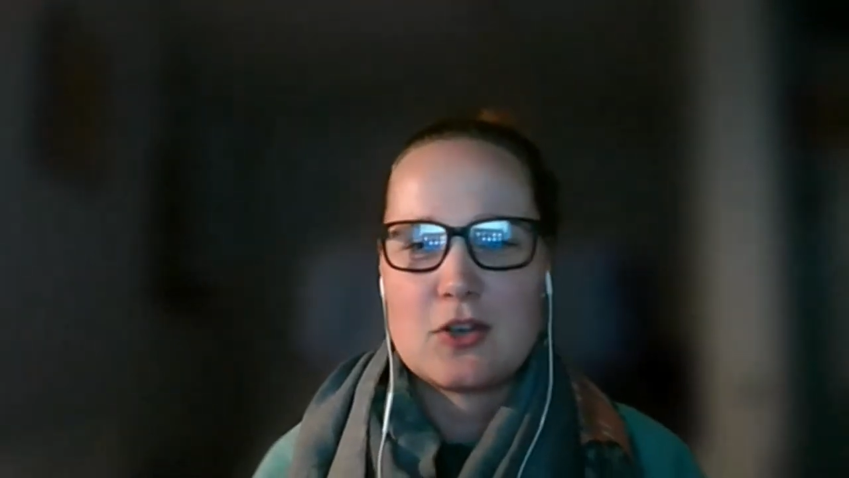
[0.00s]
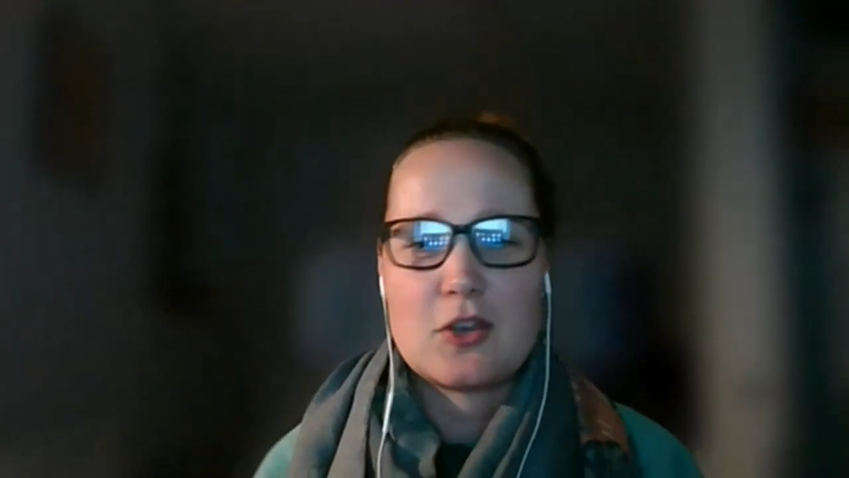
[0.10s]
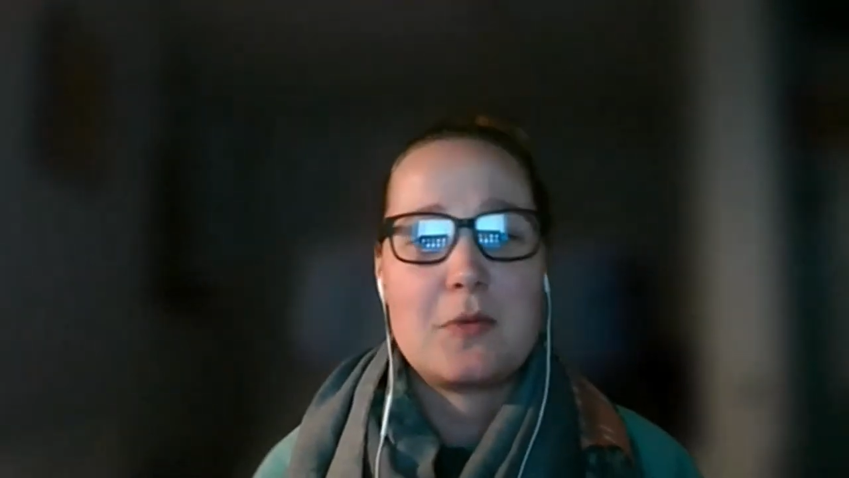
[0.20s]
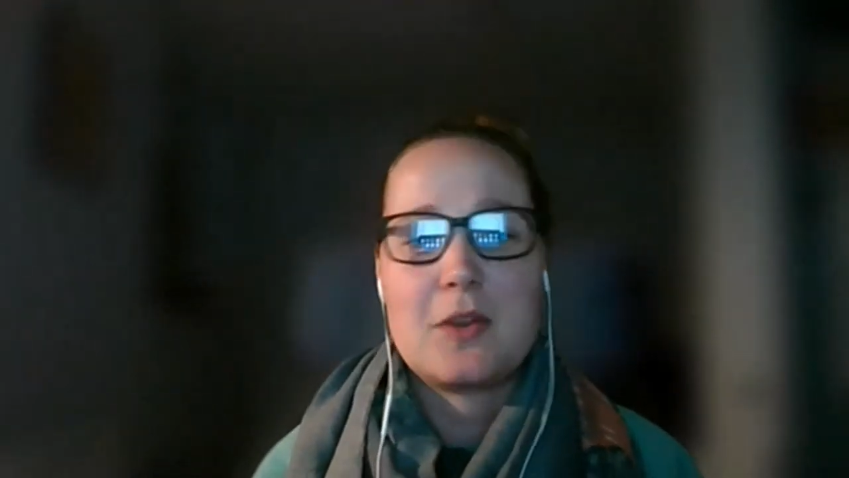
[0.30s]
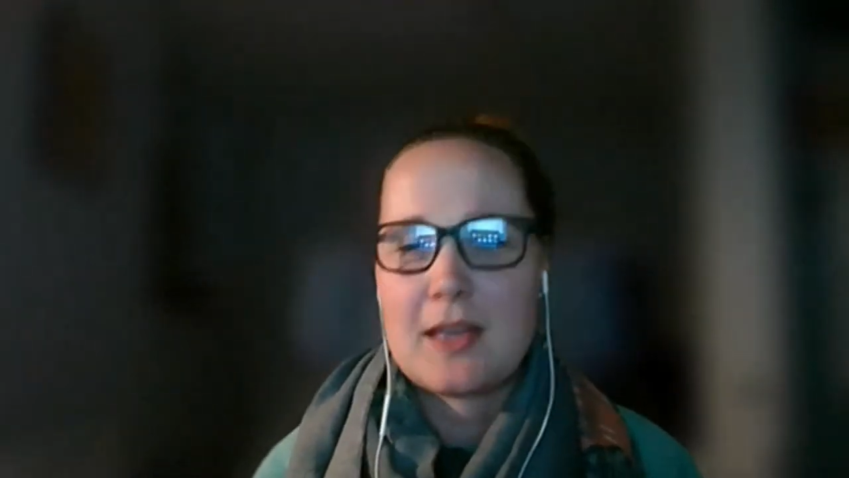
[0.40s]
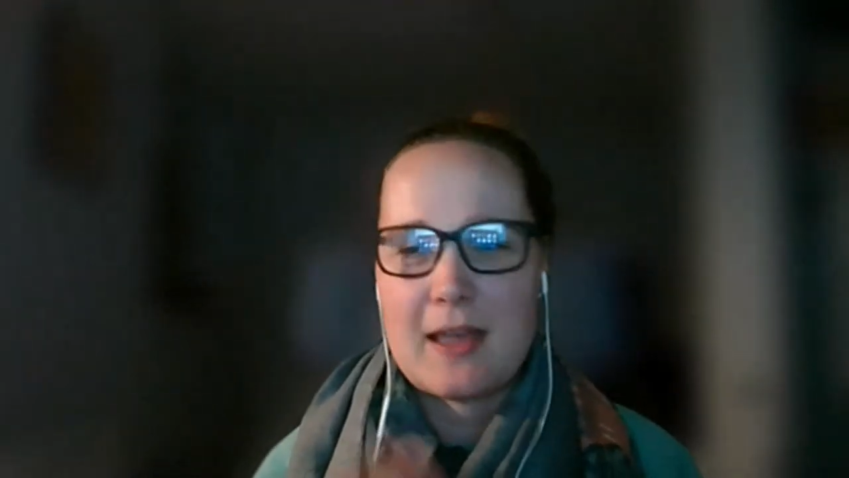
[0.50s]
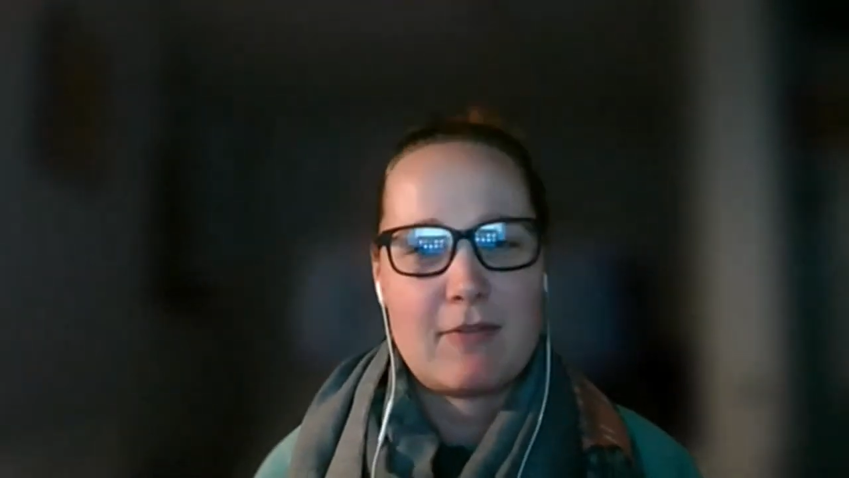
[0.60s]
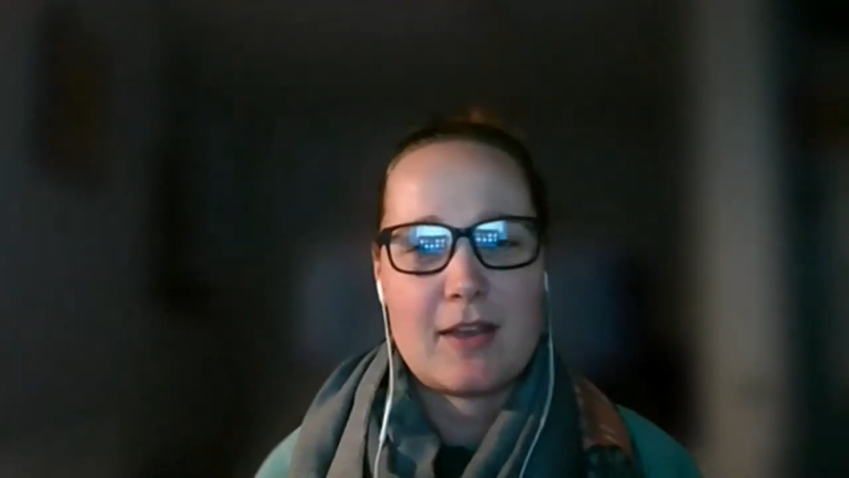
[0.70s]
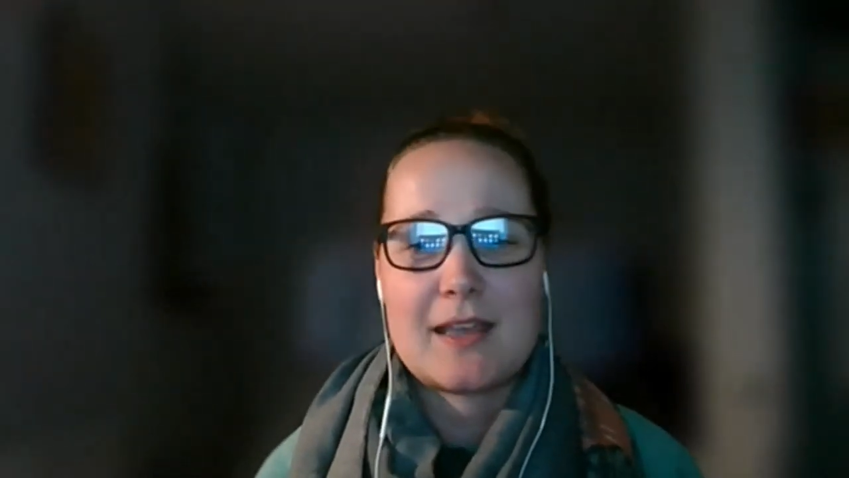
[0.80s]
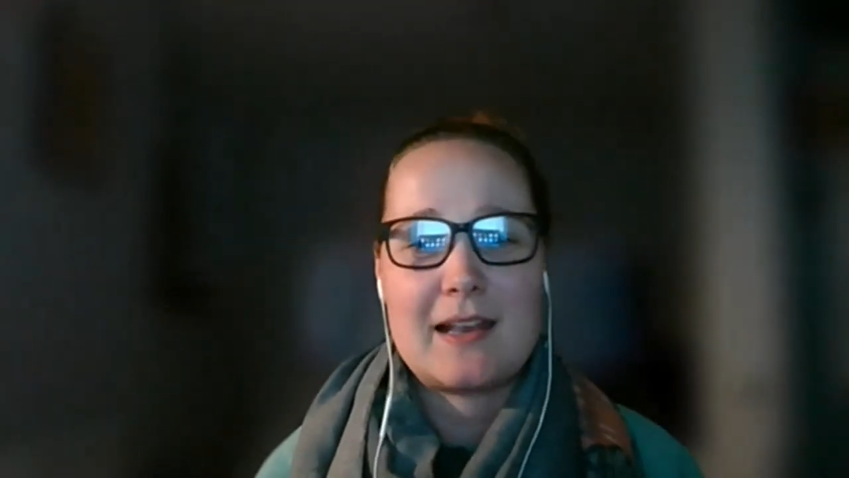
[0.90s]
communicate
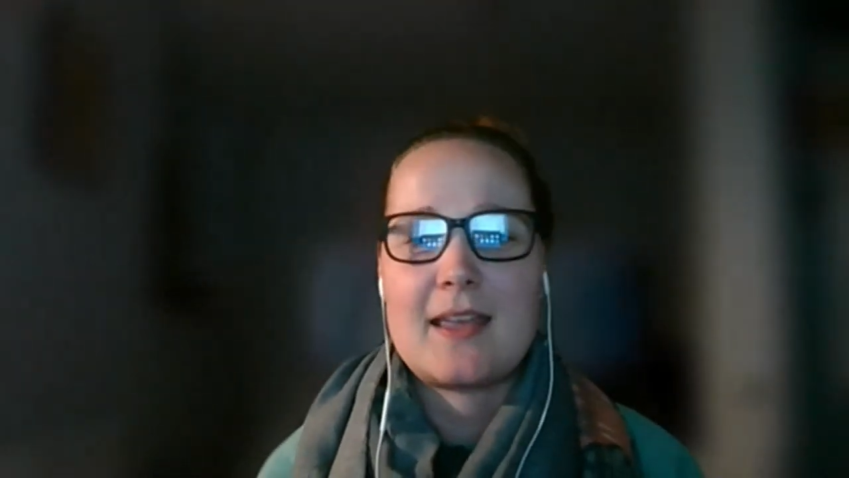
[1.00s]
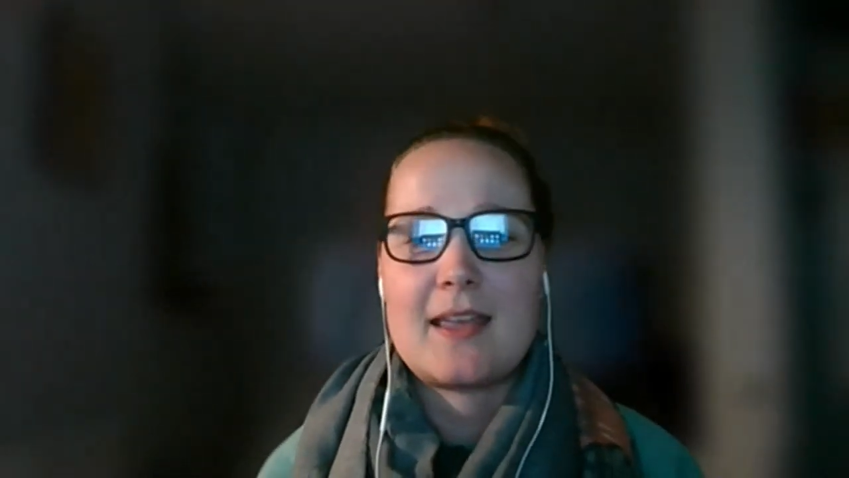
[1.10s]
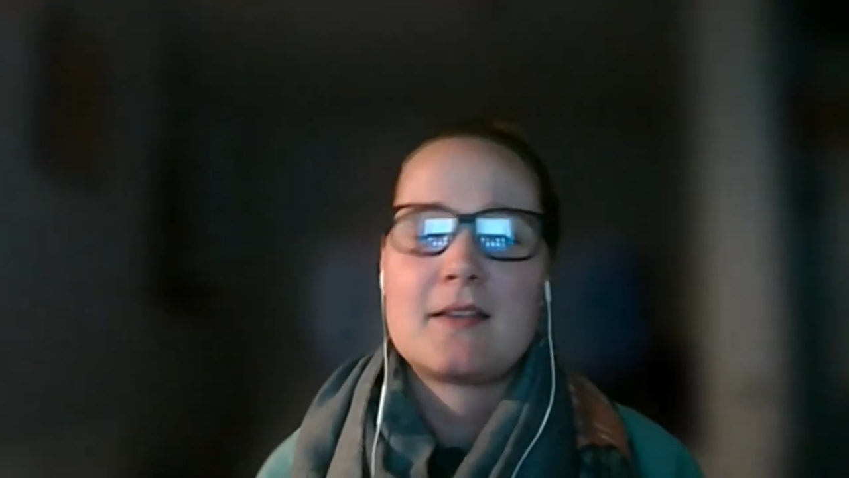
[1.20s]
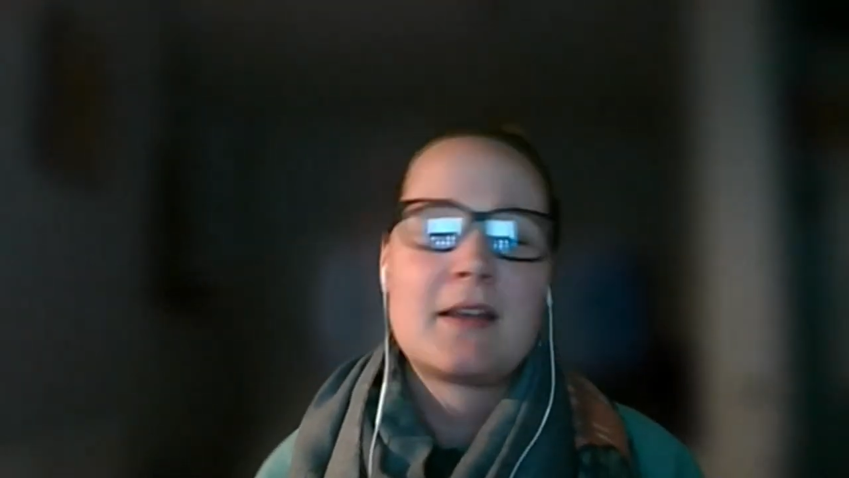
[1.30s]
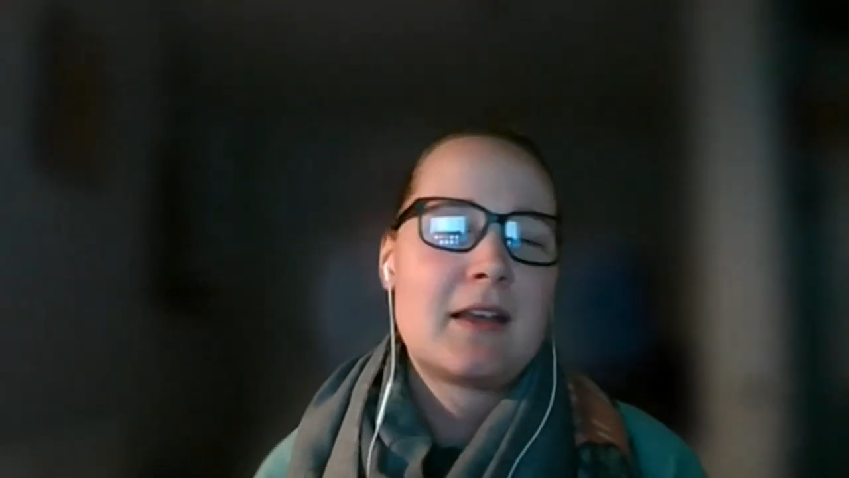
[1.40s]
regularly